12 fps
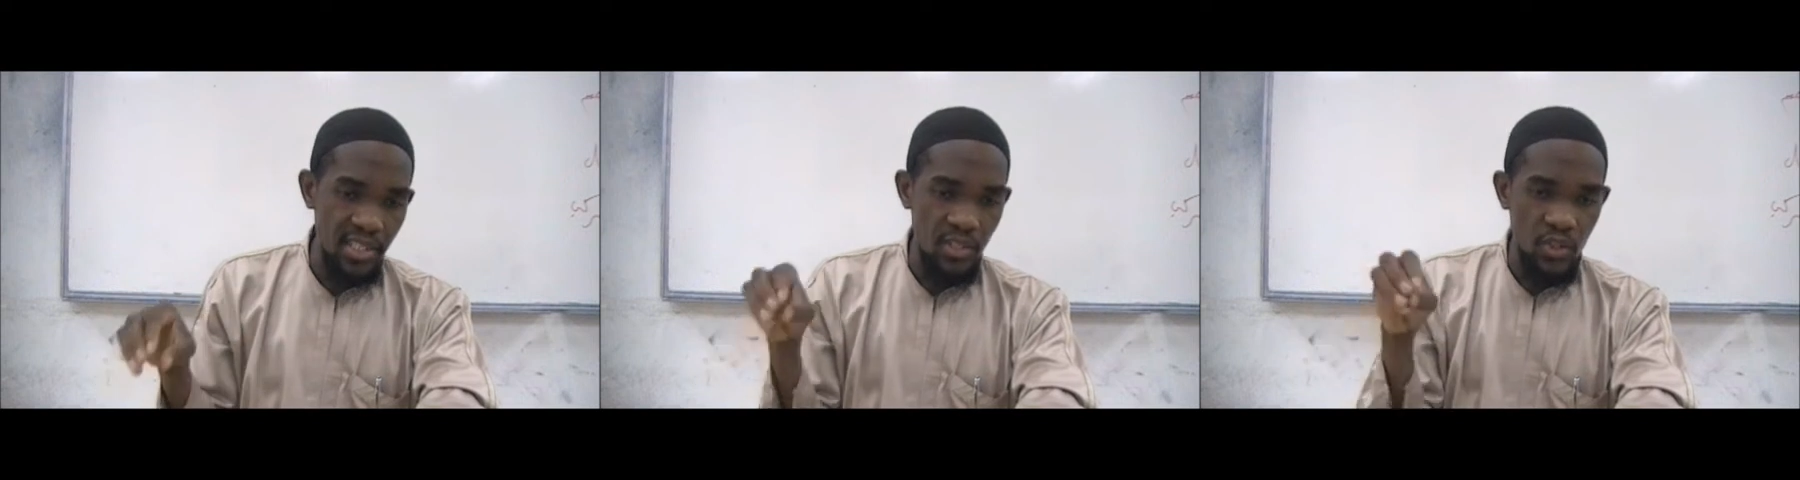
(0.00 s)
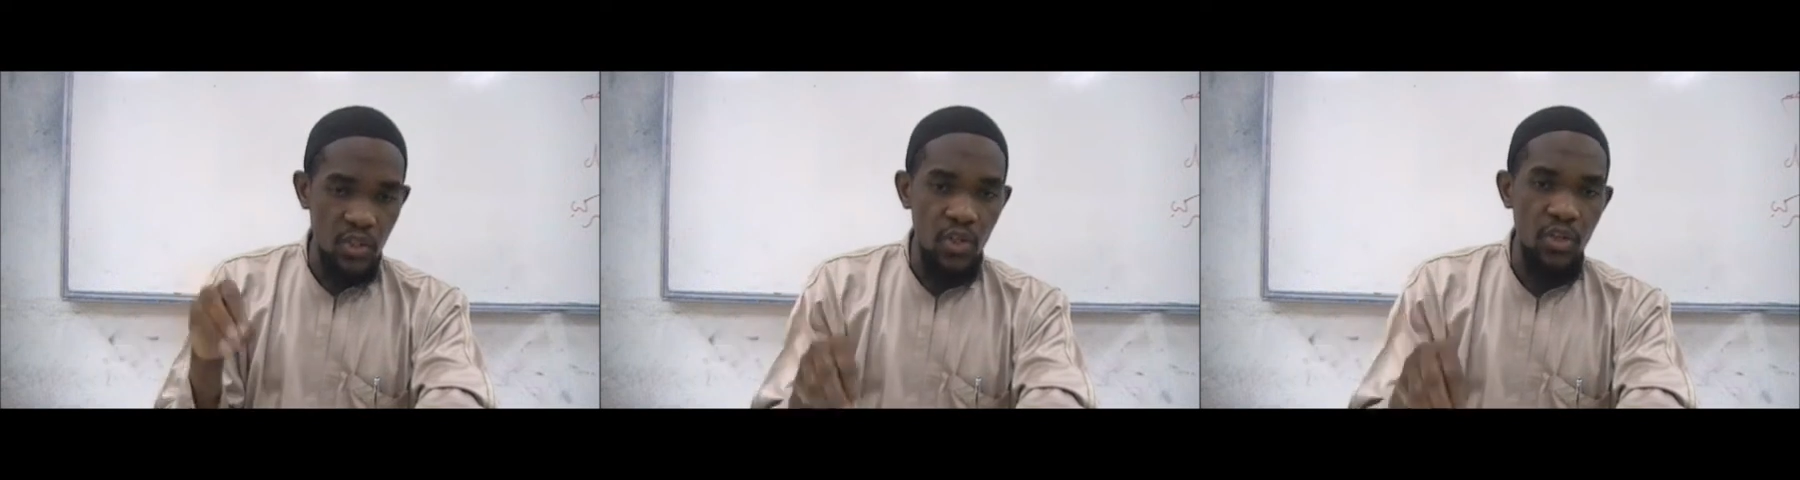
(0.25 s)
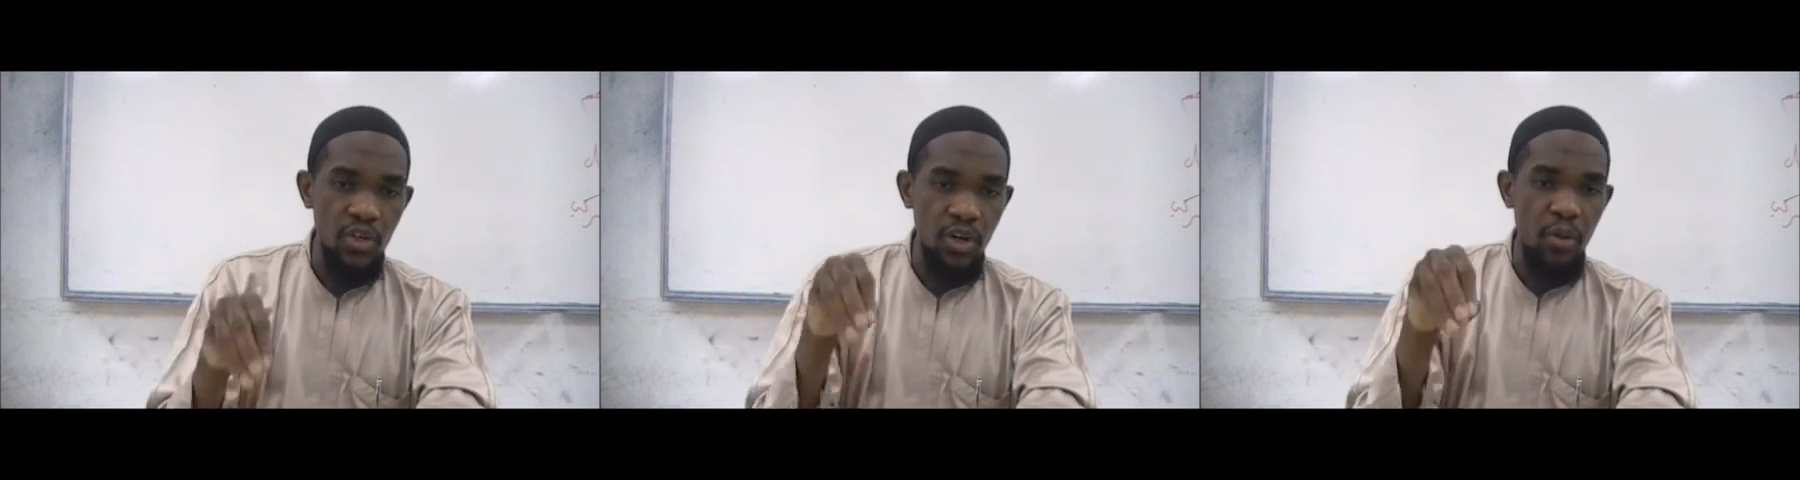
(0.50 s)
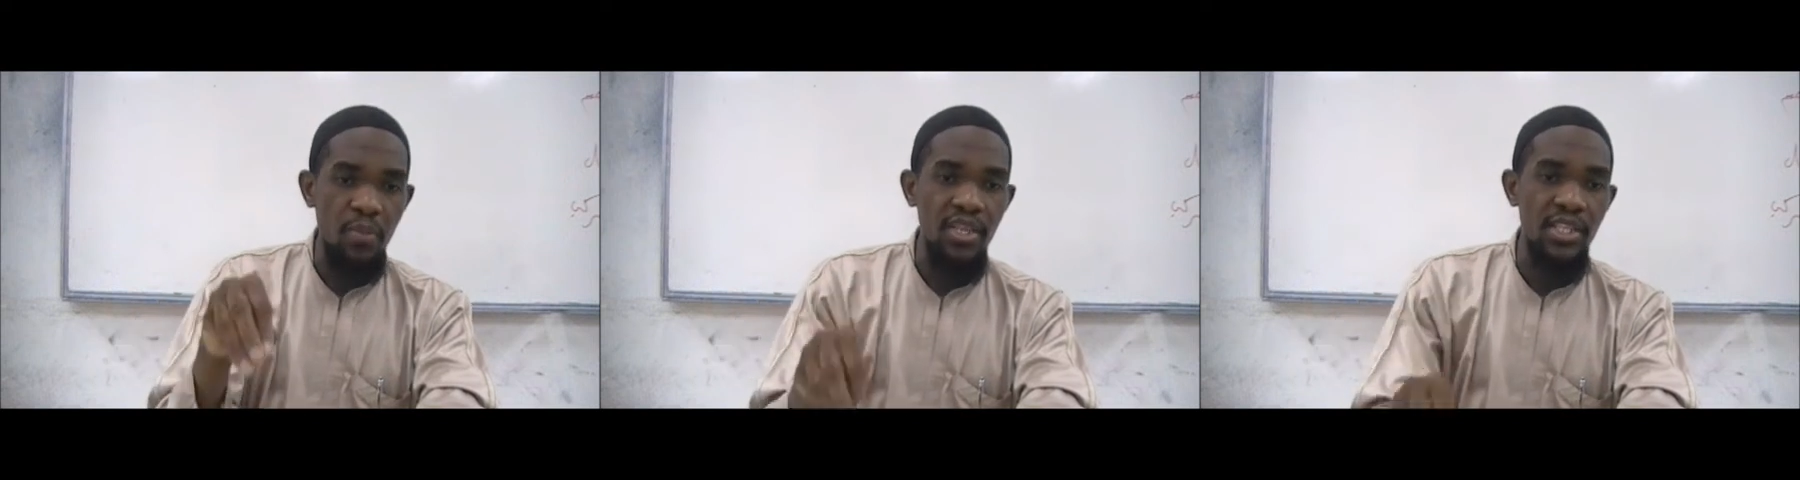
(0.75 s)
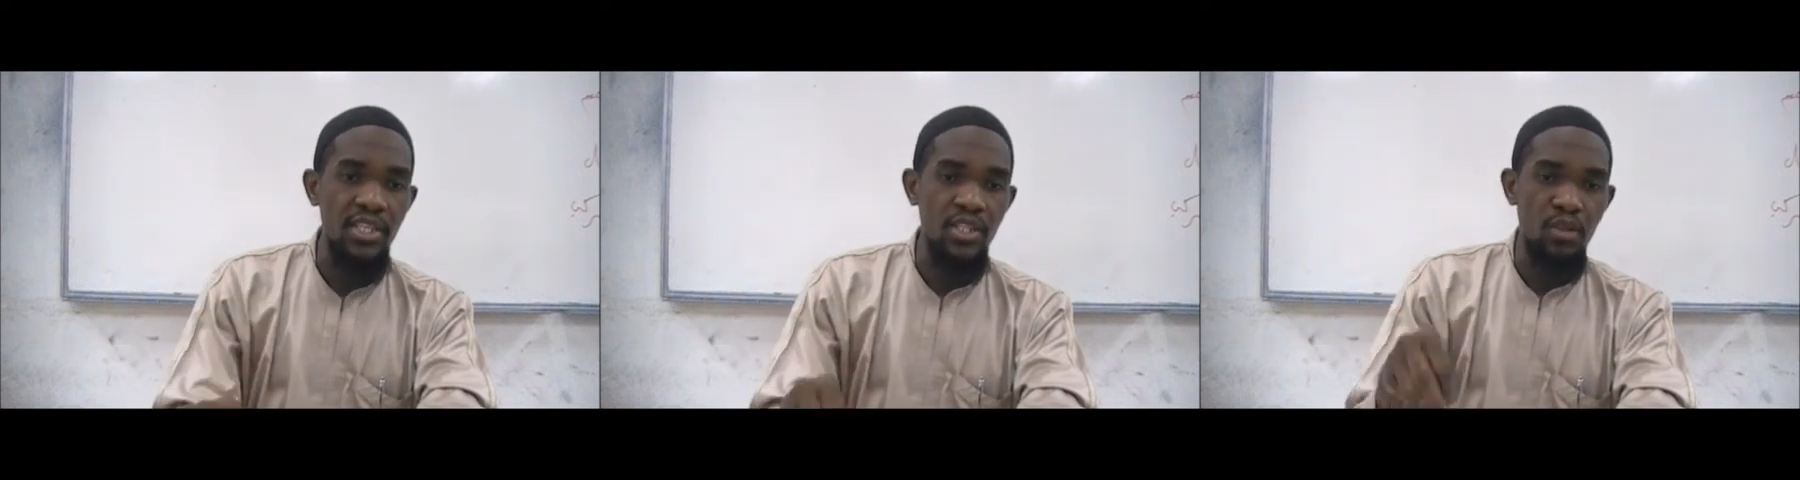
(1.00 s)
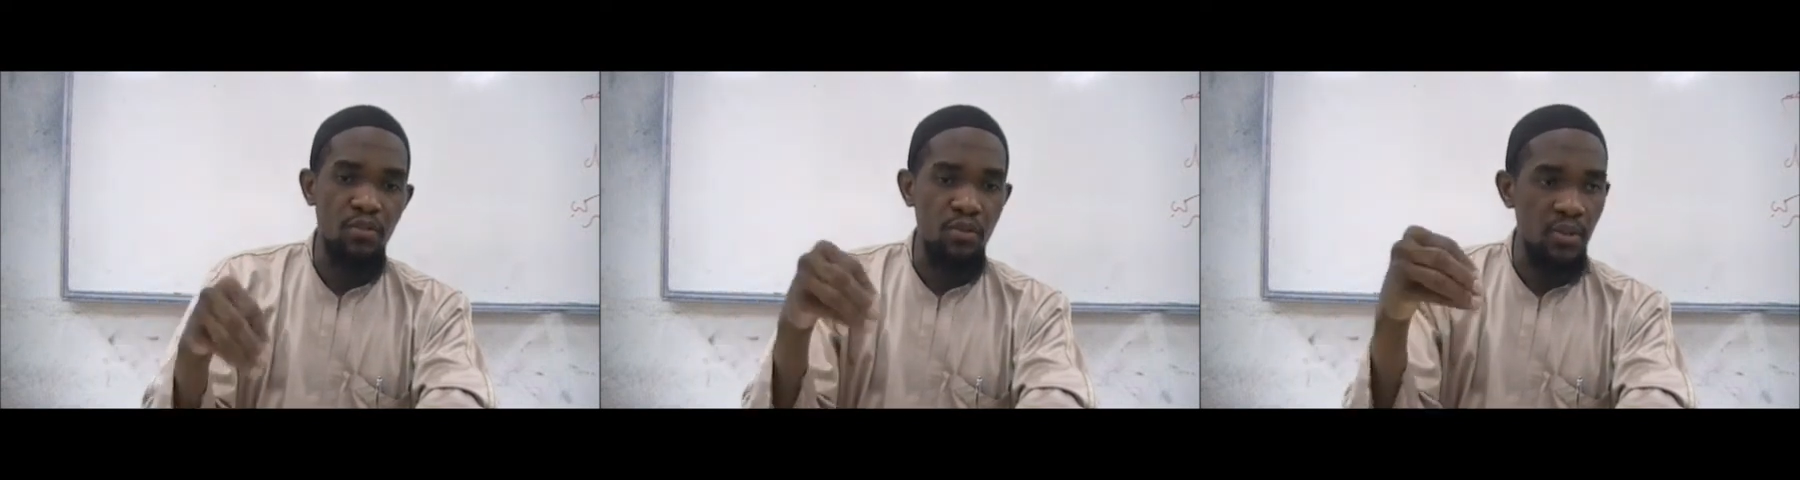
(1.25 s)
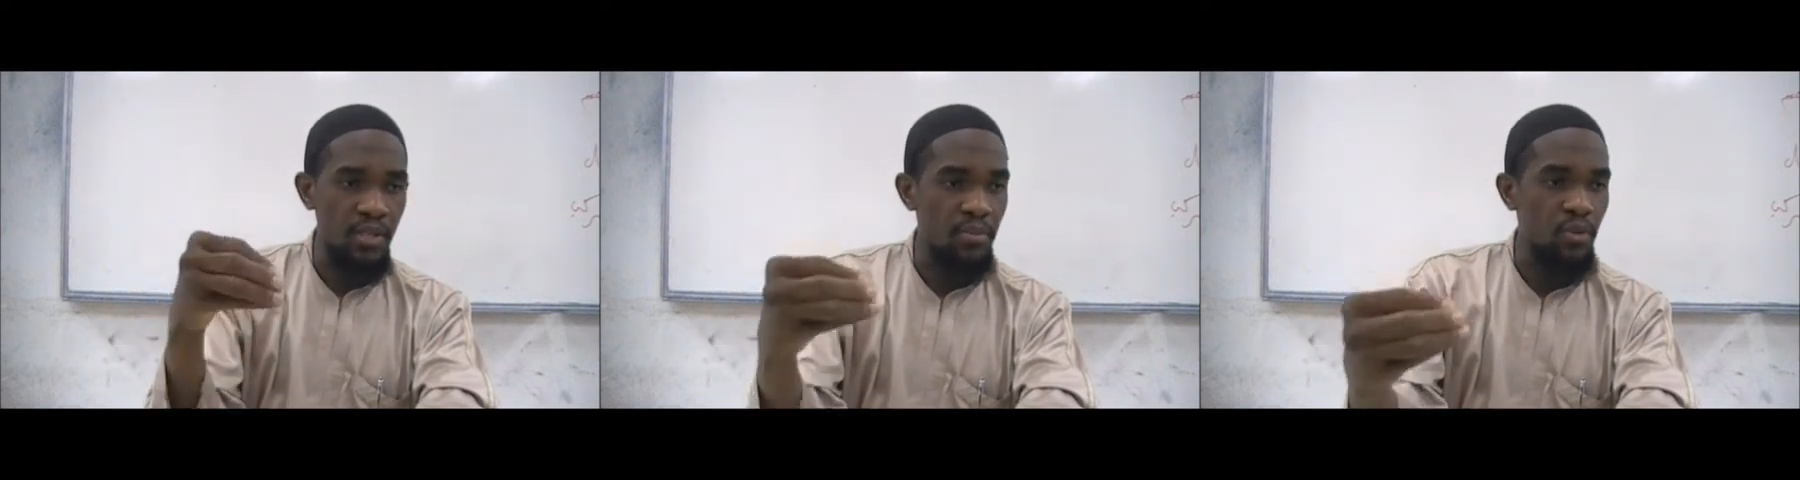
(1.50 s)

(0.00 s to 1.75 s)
strong recommendation for them